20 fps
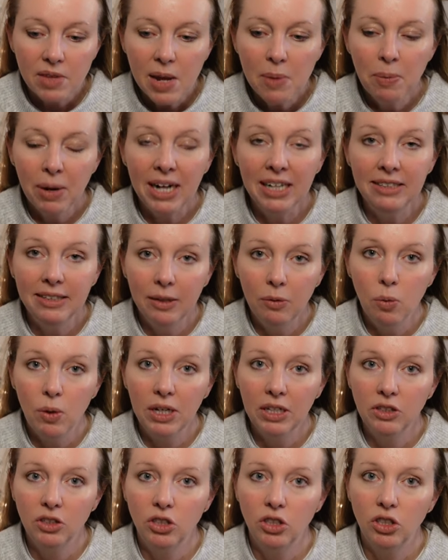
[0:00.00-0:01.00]
But I did
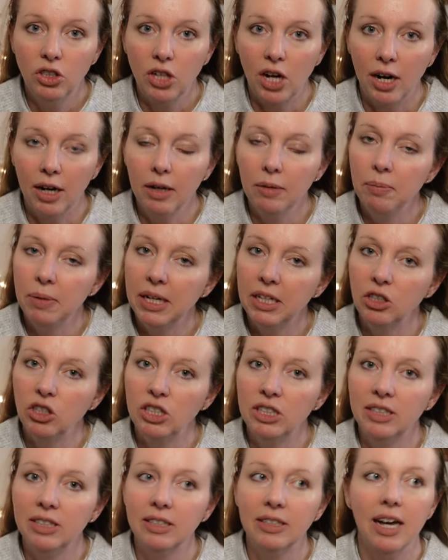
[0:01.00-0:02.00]
wanna start because
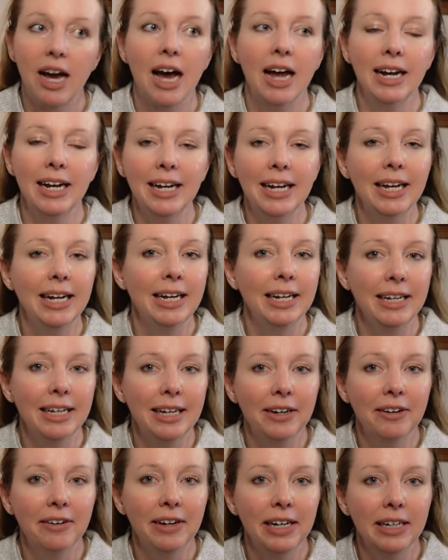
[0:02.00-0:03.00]
she's just kind of getting
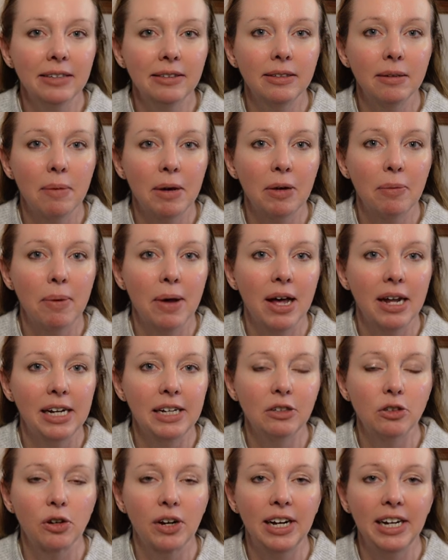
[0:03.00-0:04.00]
curious about
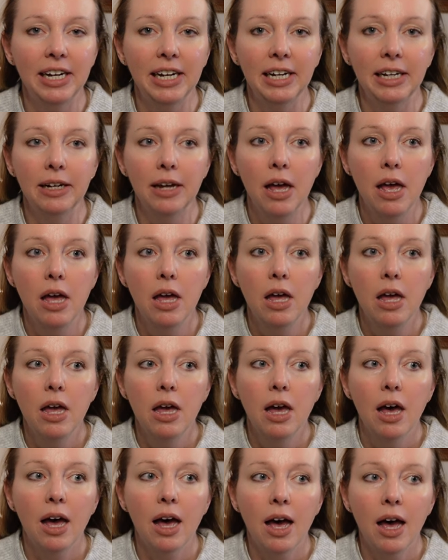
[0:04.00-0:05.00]
potty training.
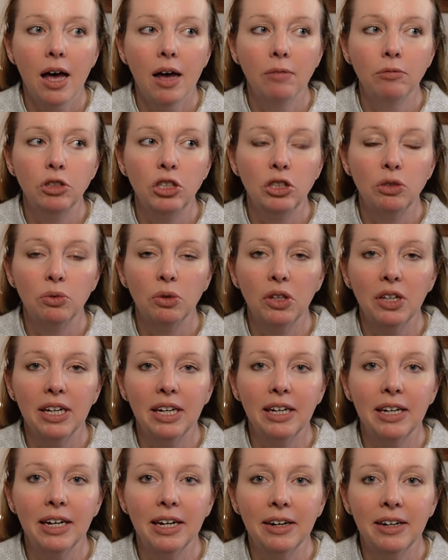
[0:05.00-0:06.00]
She's
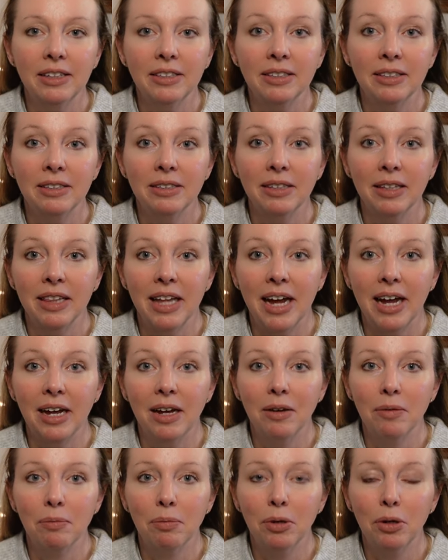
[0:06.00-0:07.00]
really curious into
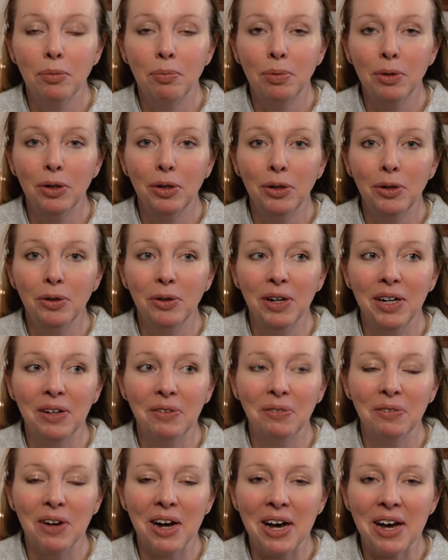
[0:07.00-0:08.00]
like poo-poo
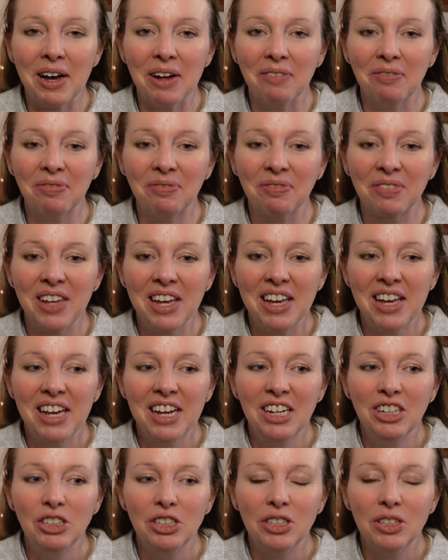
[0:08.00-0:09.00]
and
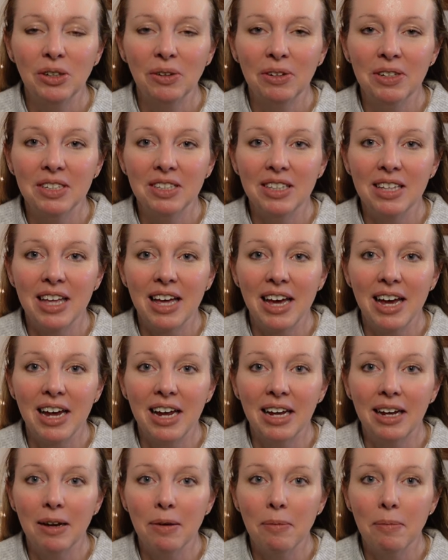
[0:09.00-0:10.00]
she's always
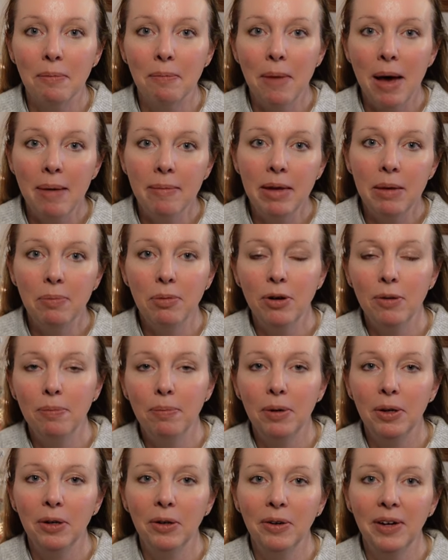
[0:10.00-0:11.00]
like, mommy
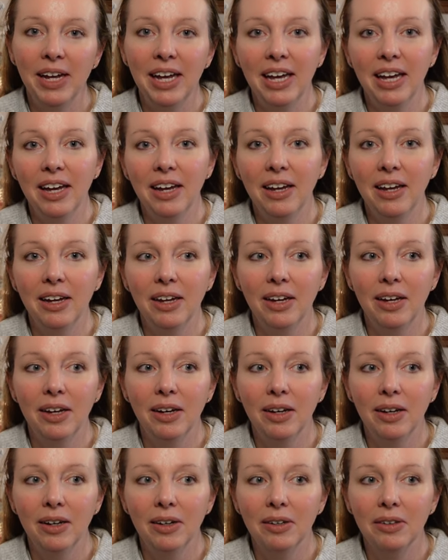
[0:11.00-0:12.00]
poo-poo,
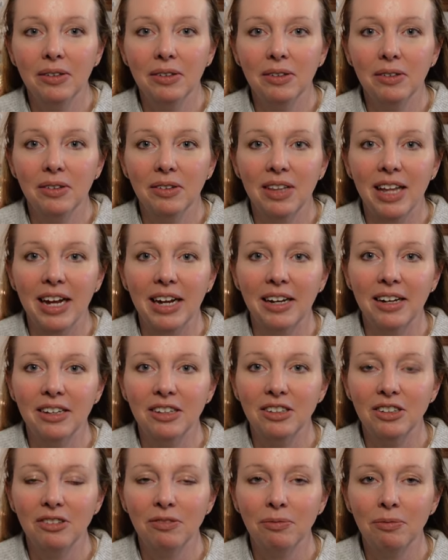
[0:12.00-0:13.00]
ew. Like
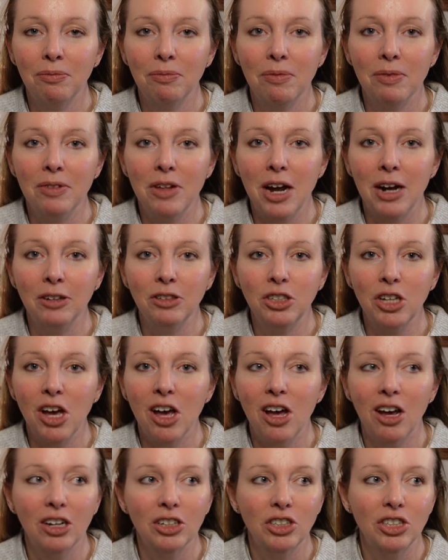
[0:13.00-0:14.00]
our
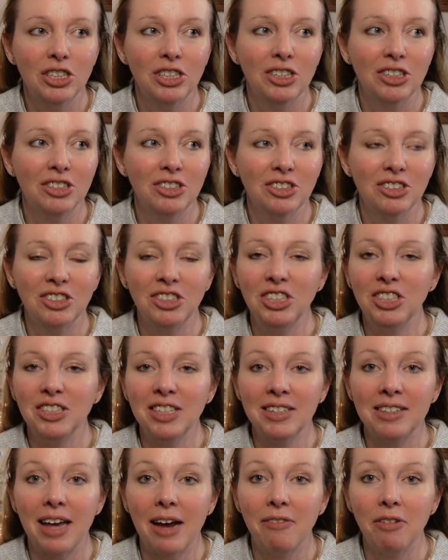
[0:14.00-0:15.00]
dog, she
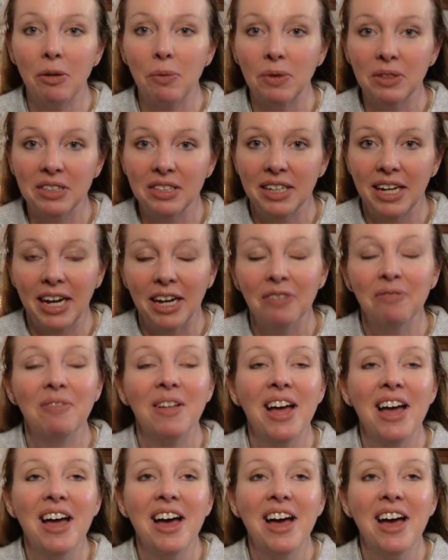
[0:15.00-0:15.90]
says everyone's name.